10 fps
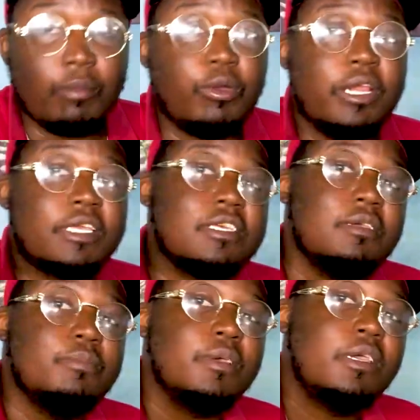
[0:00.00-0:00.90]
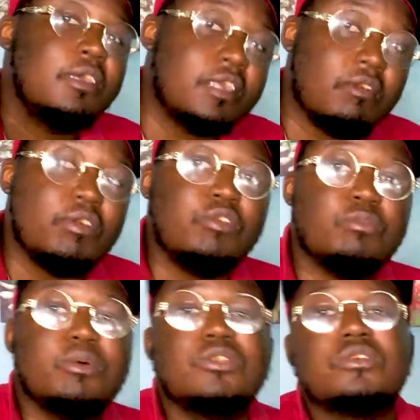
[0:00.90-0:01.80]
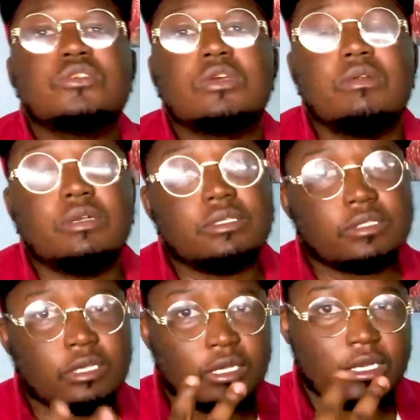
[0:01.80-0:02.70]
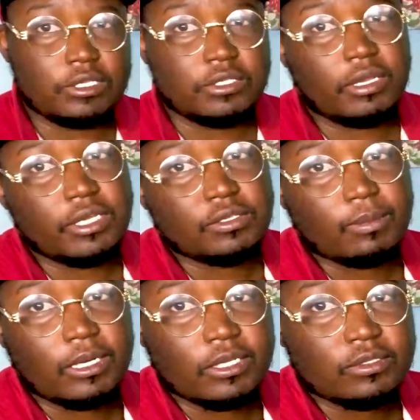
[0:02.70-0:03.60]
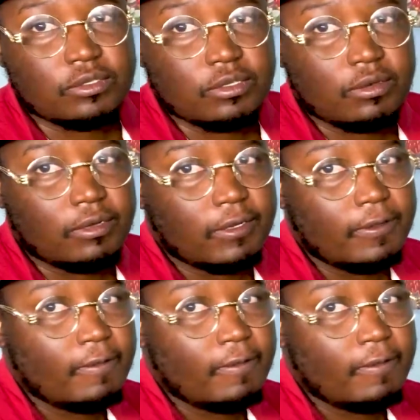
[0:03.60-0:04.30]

I'm gonna keep giving you more tutorials. I'll see you guys on my next tutorial.